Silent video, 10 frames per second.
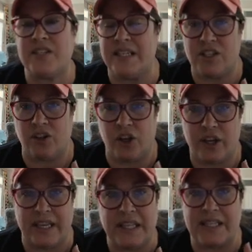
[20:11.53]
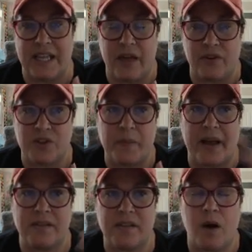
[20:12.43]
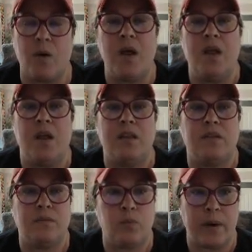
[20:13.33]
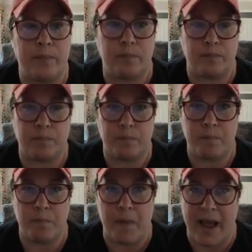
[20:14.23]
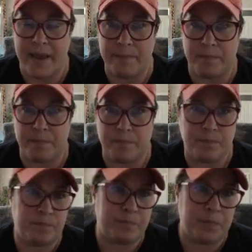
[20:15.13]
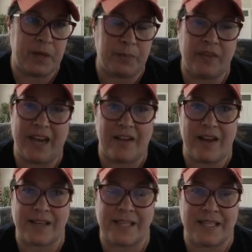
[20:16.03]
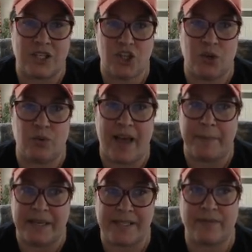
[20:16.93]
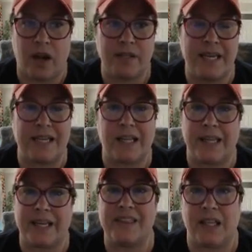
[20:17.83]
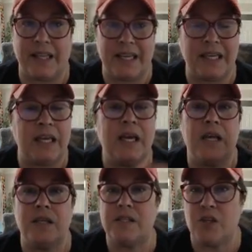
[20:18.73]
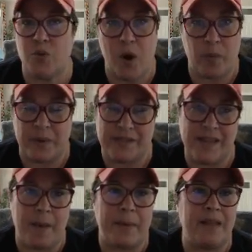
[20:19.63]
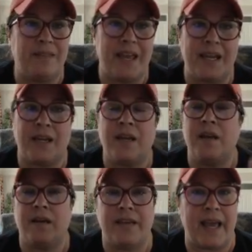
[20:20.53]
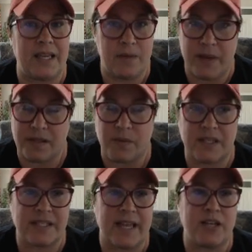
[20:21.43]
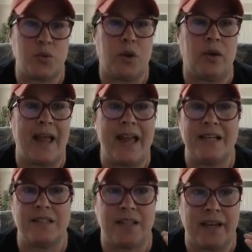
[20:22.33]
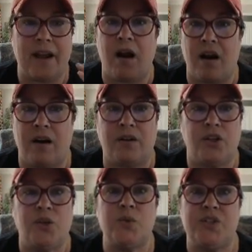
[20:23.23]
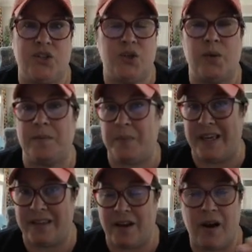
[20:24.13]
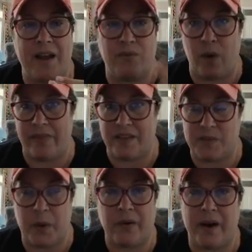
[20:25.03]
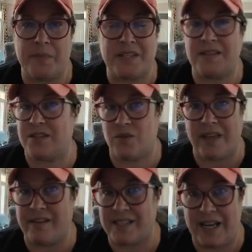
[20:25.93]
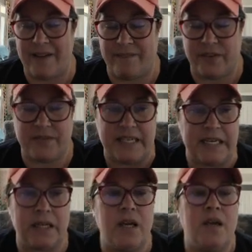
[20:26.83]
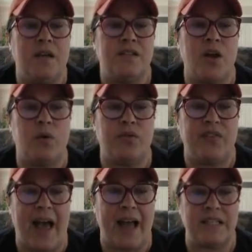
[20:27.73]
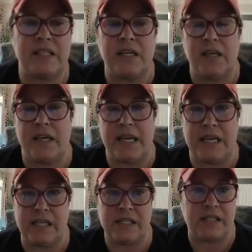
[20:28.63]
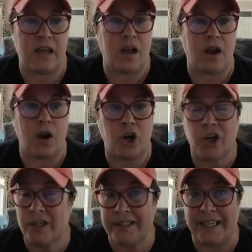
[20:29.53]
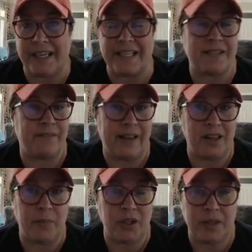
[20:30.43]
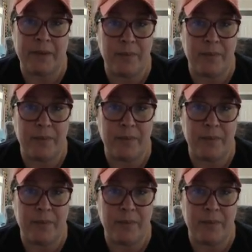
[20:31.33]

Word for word: need to look in this other spot. So when my people that have access to that piece of content click the link, Zoom opens up and they get emails with the schedule and they are used to it being there. I've run this program since 2015. So that is currently it's available in my